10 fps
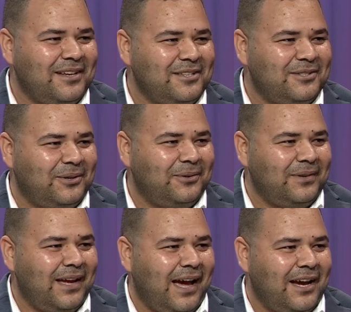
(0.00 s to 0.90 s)
So
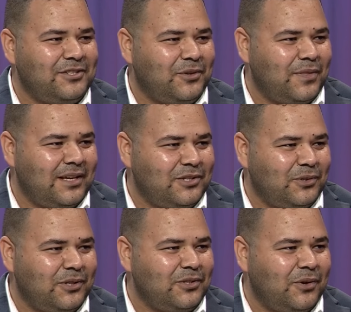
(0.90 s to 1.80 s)
I joined the
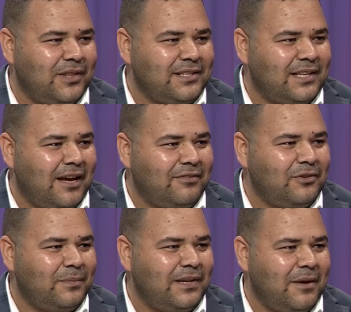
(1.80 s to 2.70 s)
church on the staff
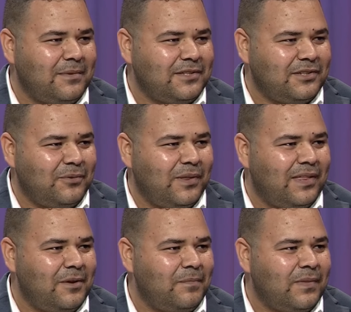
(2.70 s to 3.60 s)
to be a minister with them.